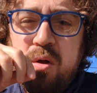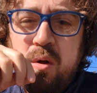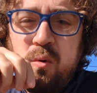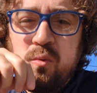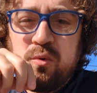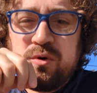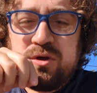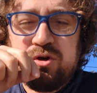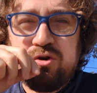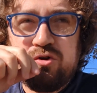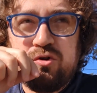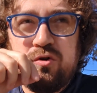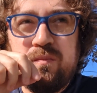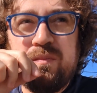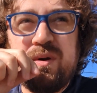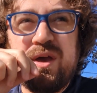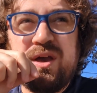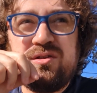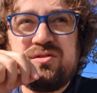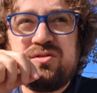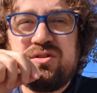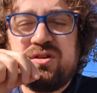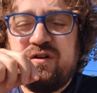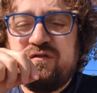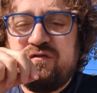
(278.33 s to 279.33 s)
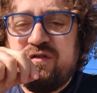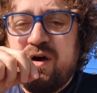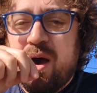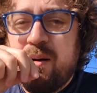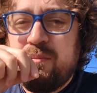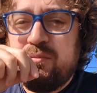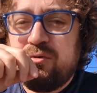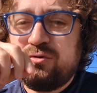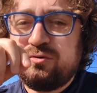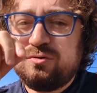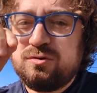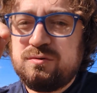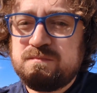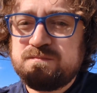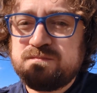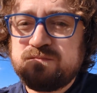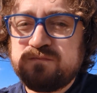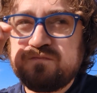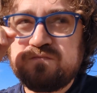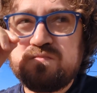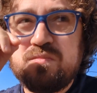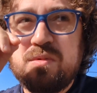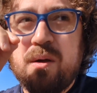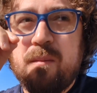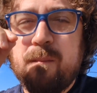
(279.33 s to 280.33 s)
when you do baked stuffed apples,
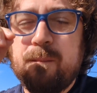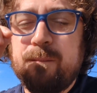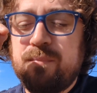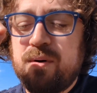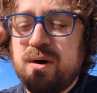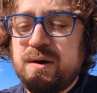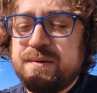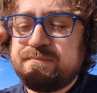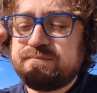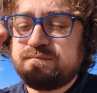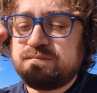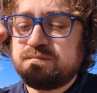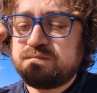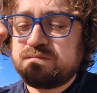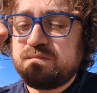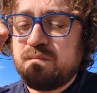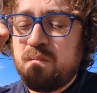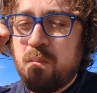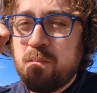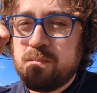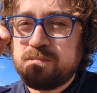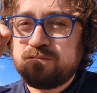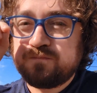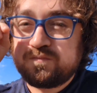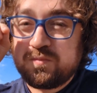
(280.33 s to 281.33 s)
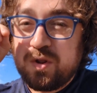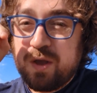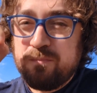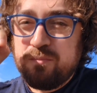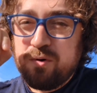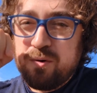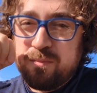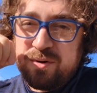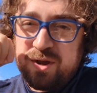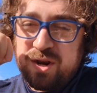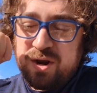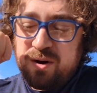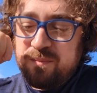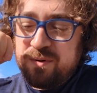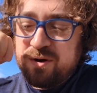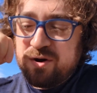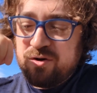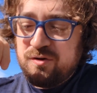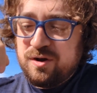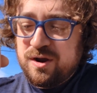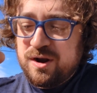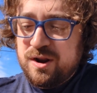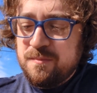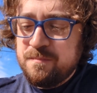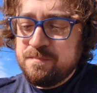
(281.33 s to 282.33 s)
but they put peanut
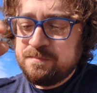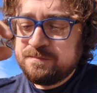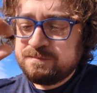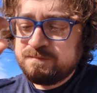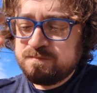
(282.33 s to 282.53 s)
butter in it